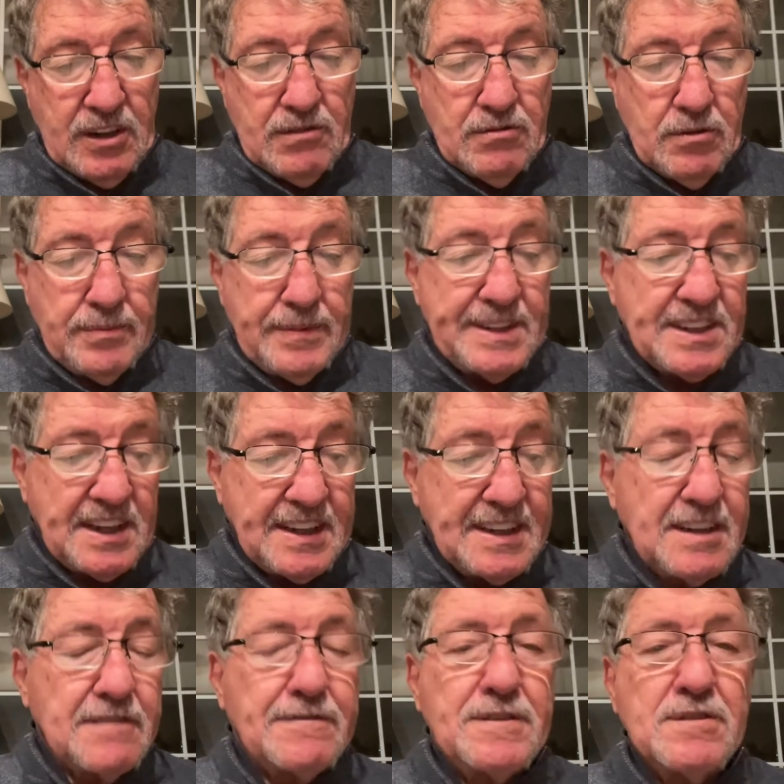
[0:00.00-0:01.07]
We'll be
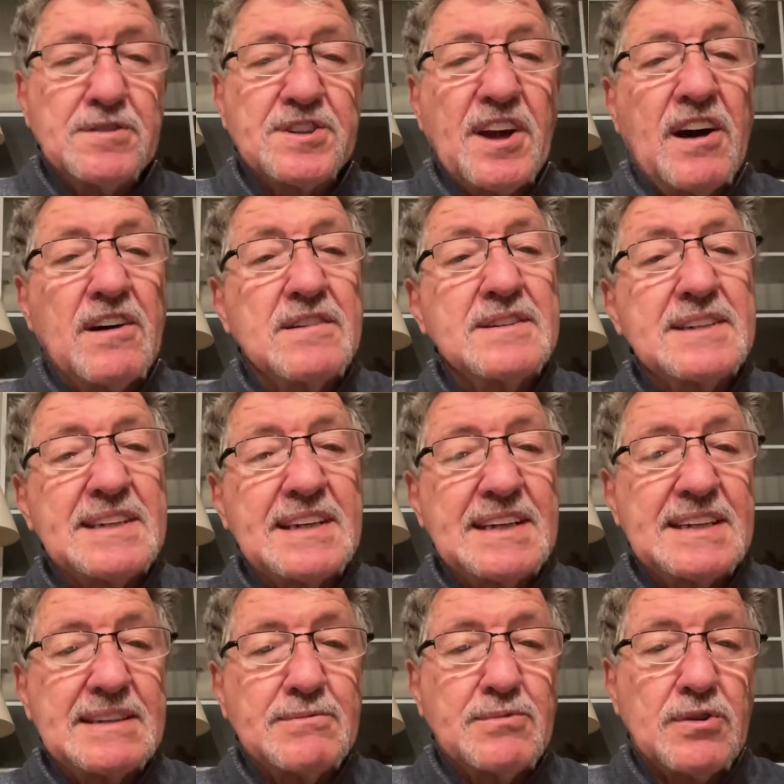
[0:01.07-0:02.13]
singing a few songs.
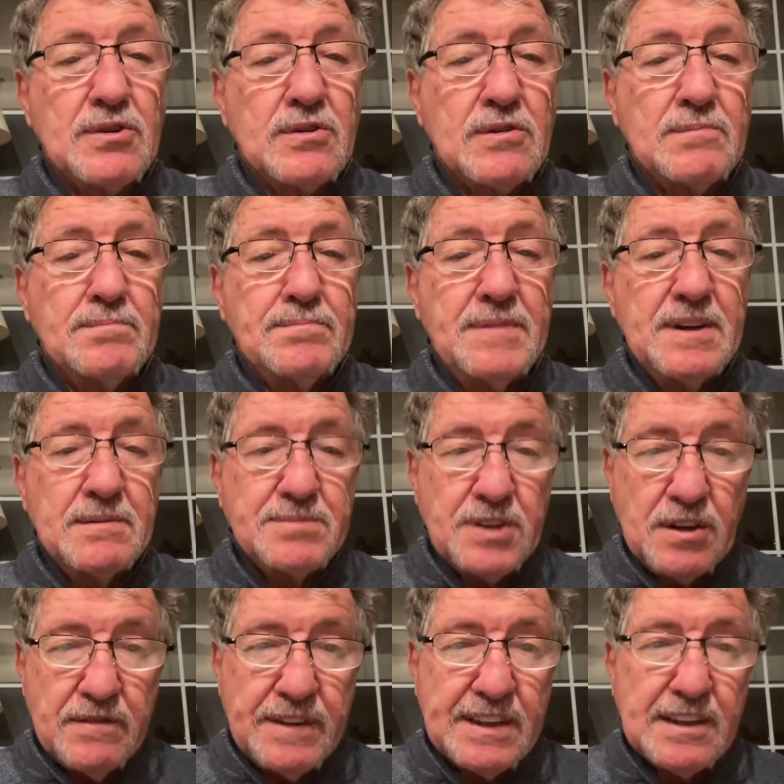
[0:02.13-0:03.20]
We'll be
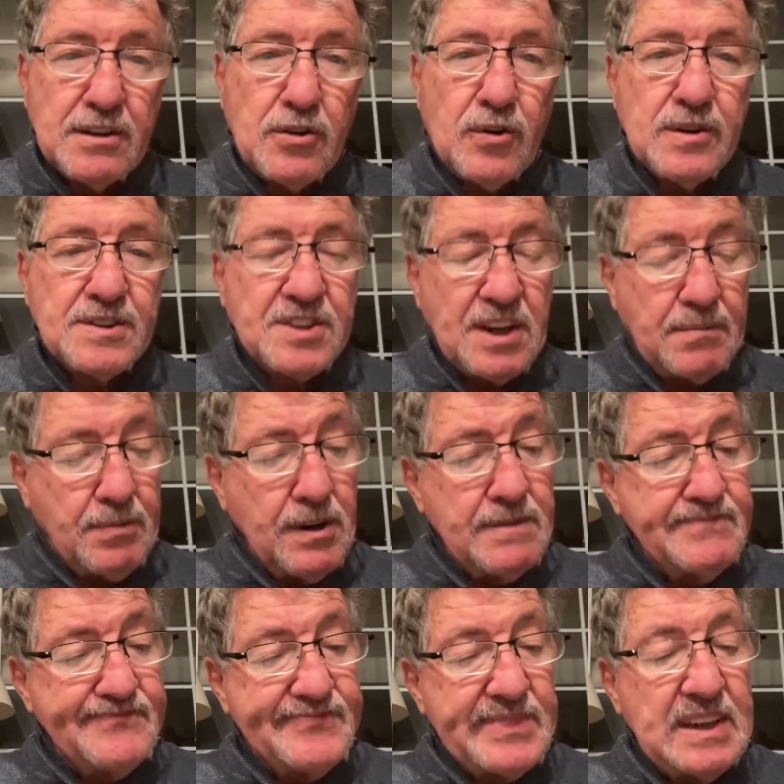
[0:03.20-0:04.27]
observing the Lord's Supper.
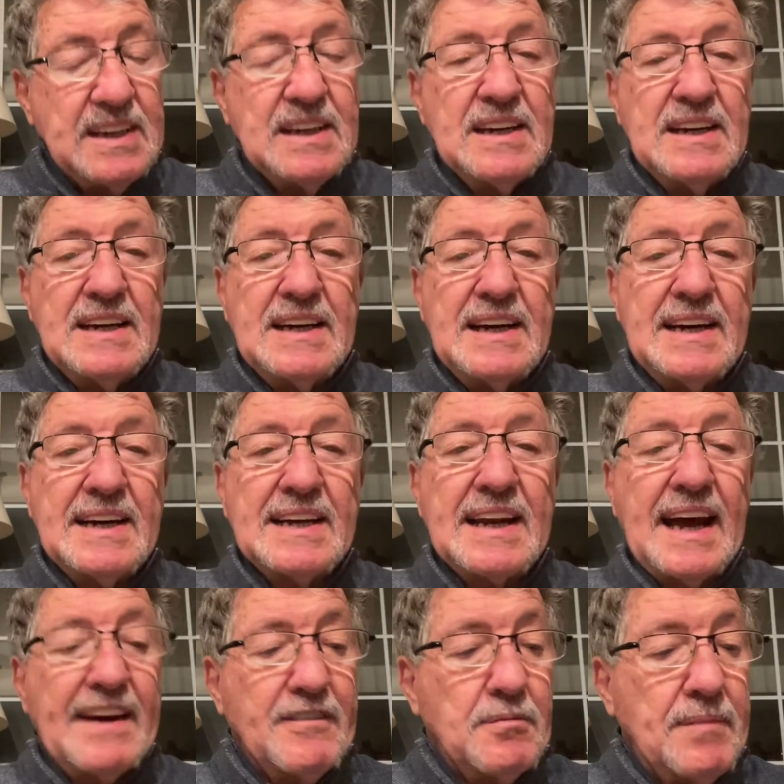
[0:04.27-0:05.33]
And
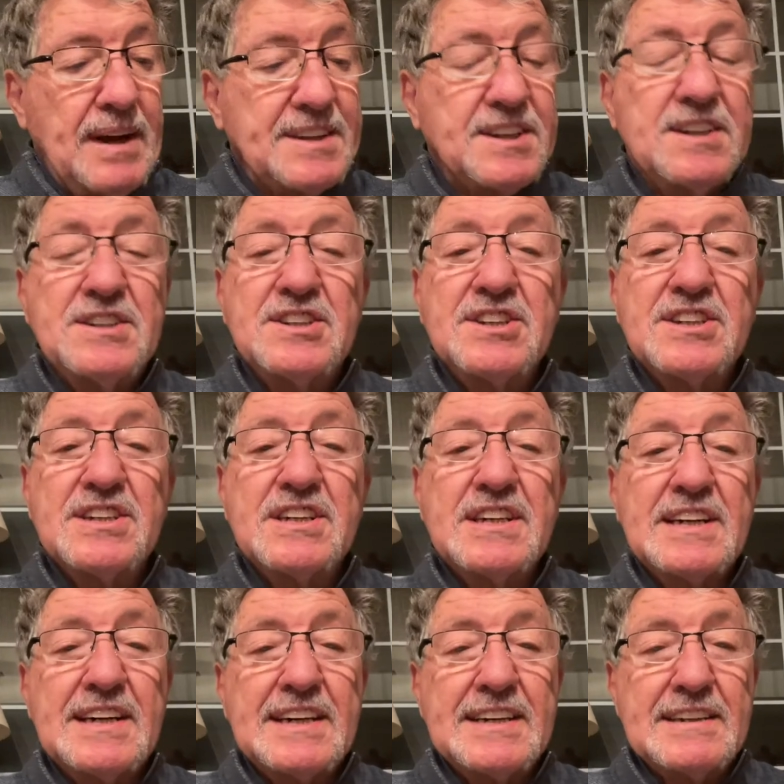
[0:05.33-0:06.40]
I have a message
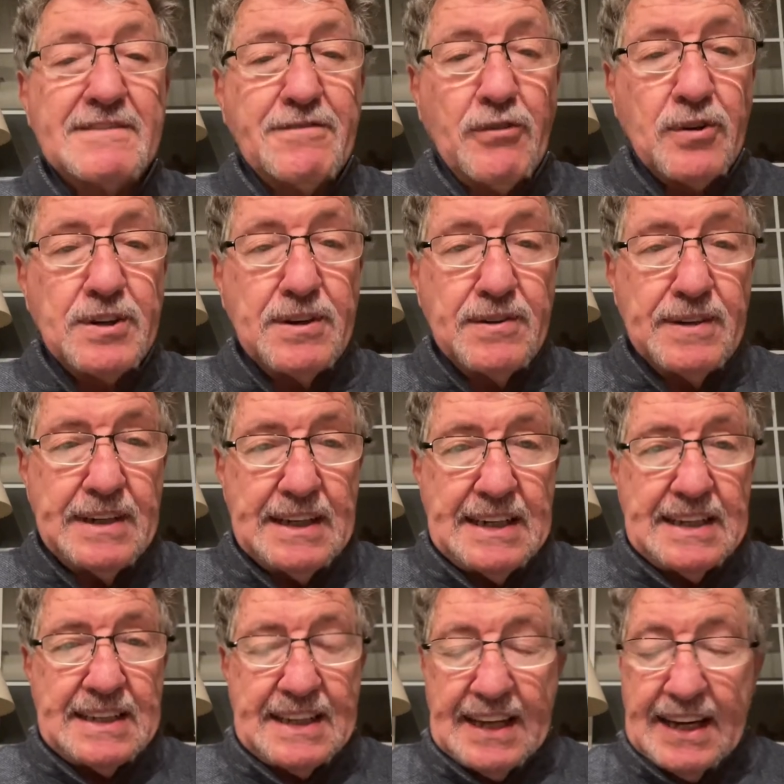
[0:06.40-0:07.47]
uh, for you
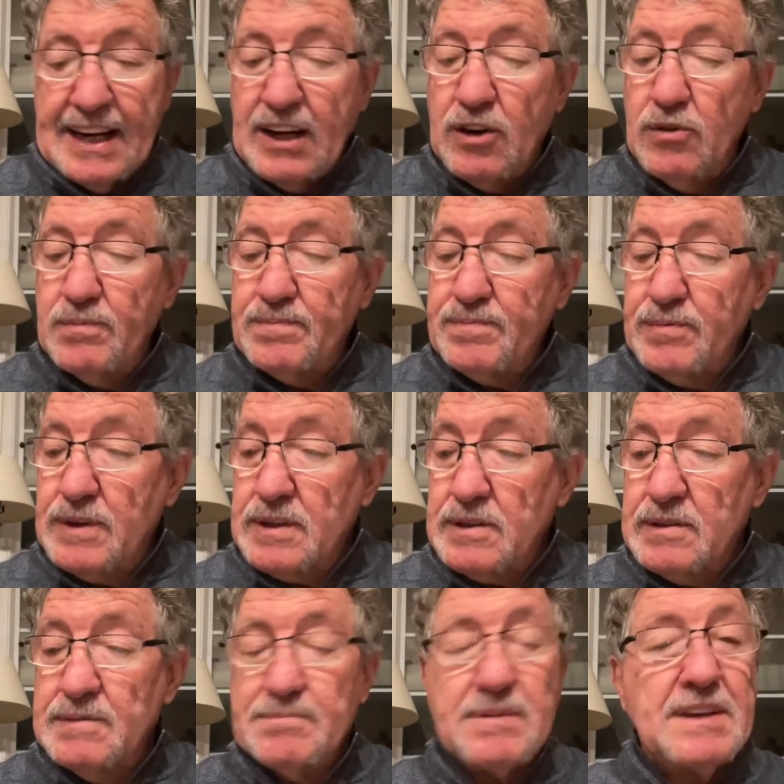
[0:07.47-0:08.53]
that I hope
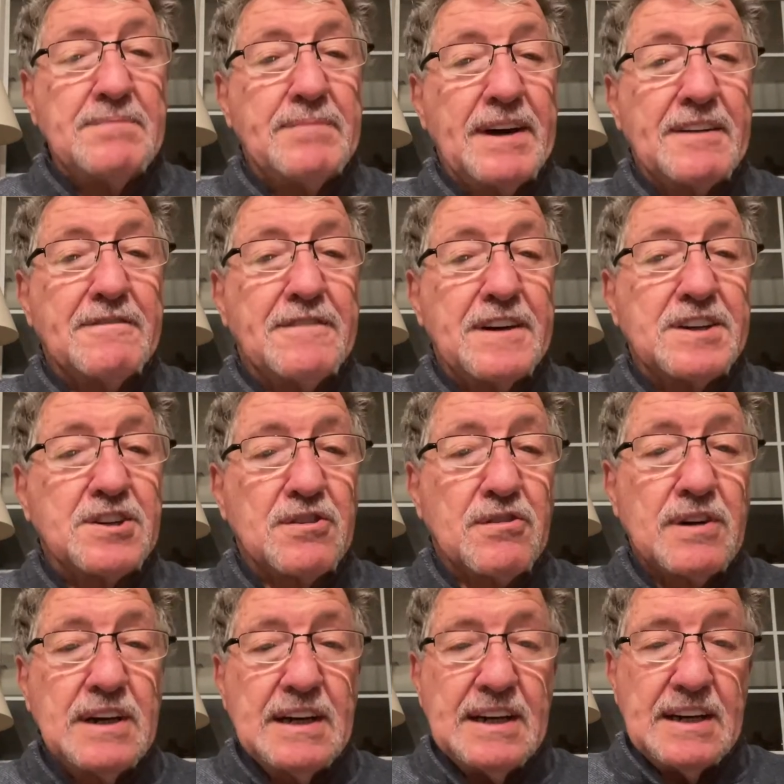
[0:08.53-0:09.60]
will be
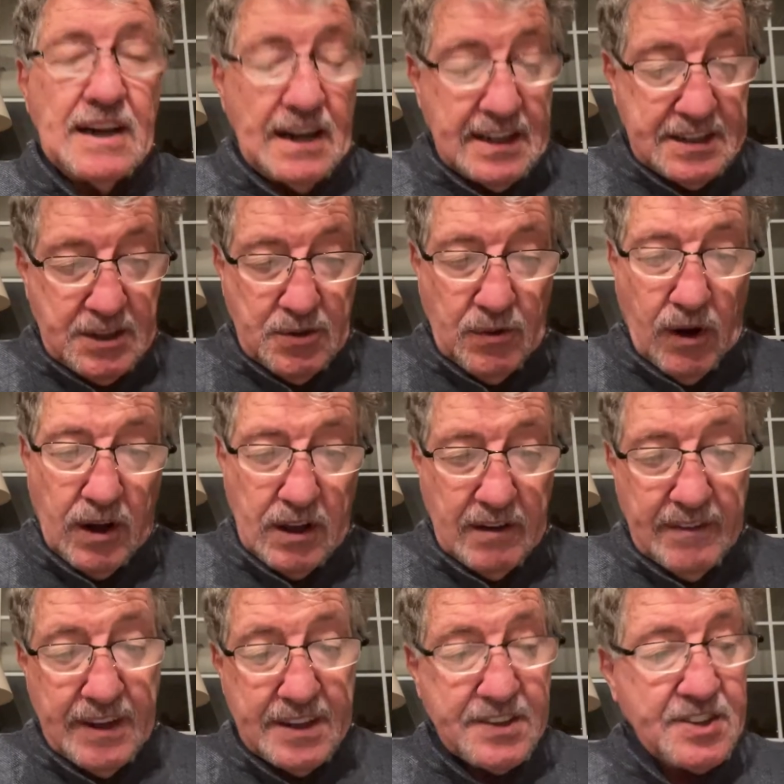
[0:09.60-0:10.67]
beneficial uh, to all of
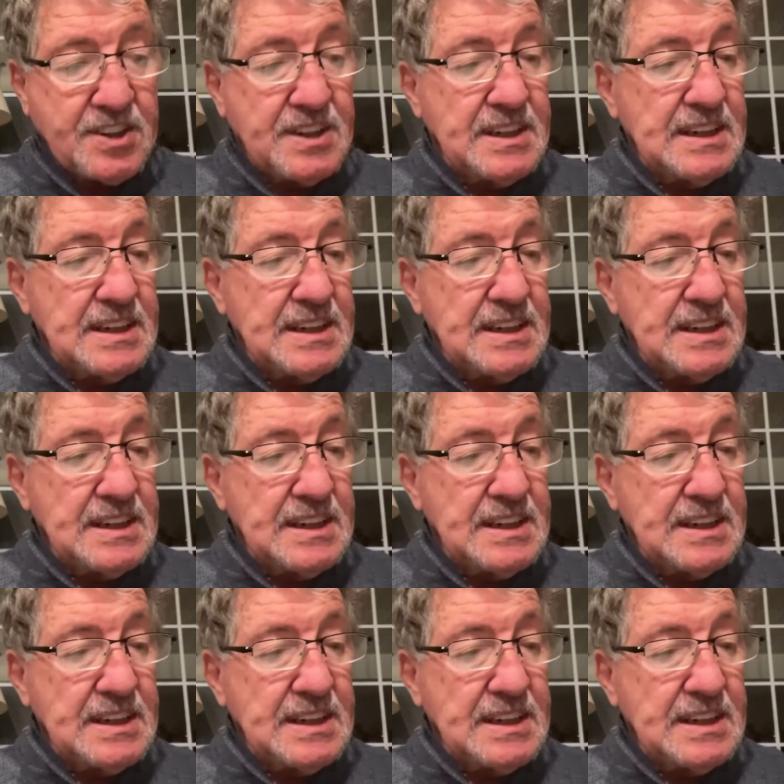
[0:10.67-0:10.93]
us.